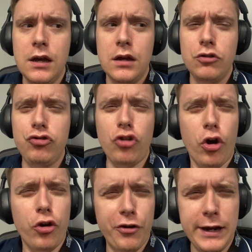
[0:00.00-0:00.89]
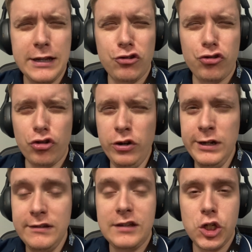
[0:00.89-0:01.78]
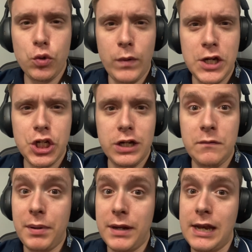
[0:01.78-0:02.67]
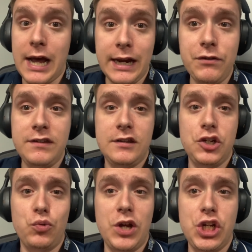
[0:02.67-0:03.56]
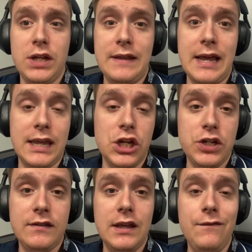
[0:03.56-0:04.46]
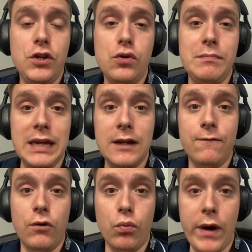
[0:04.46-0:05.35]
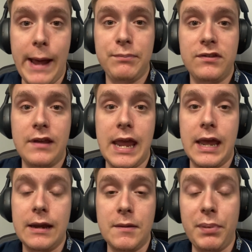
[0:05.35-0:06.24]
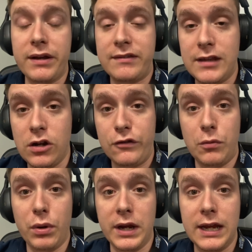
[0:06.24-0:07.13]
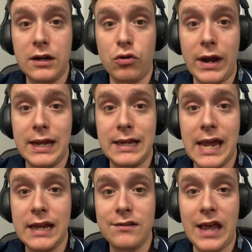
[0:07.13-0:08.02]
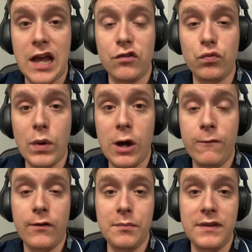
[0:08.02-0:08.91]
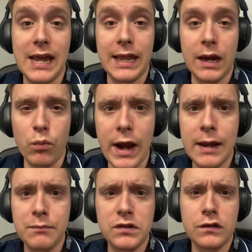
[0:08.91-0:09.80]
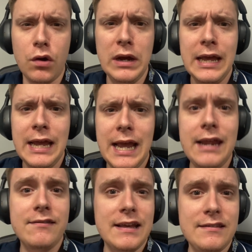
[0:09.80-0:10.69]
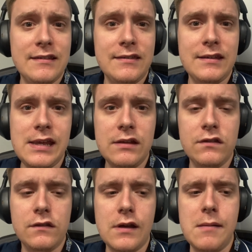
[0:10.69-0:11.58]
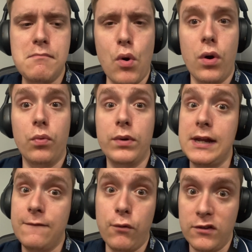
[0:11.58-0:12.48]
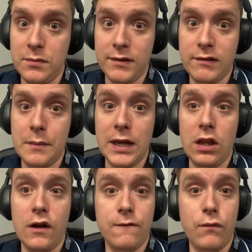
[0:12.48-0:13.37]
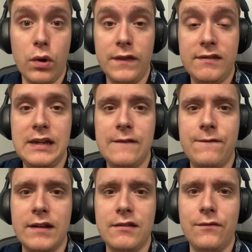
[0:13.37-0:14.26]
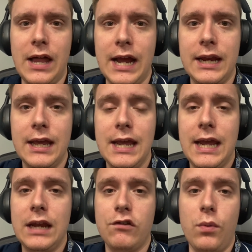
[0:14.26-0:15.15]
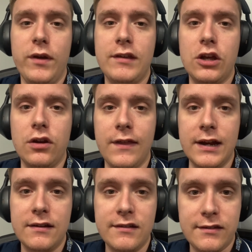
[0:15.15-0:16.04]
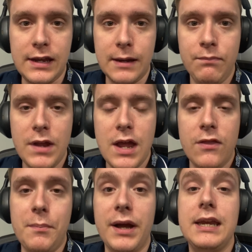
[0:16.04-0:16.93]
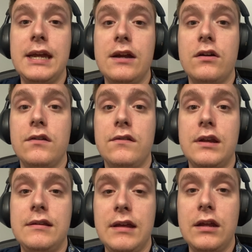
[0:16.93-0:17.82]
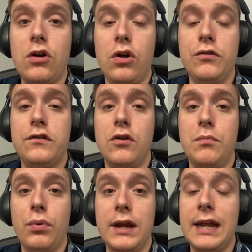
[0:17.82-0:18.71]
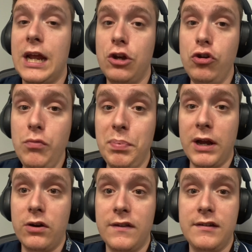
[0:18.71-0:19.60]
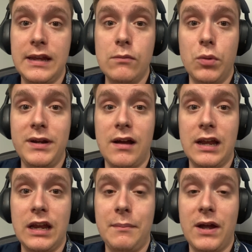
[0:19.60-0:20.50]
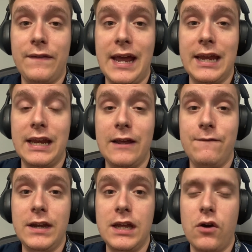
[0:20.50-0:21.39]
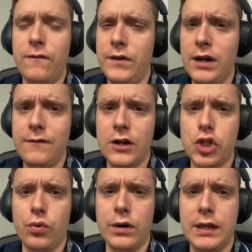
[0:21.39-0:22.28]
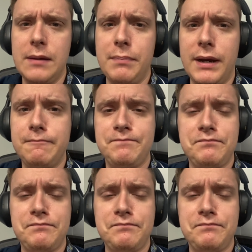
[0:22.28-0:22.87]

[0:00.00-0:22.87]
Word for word: starter in certain situations, but not every situation, that can just give you meaningful reps. And the Bucks did also bring in Greg Gaines as well from the L A Rams, so it is nice to see some more reinforcements coming along for this defensive line. It is always a good thing to see. The Buccaneers did also bring in a new player to the team. We'll be talking about that in a video very, very shortly, but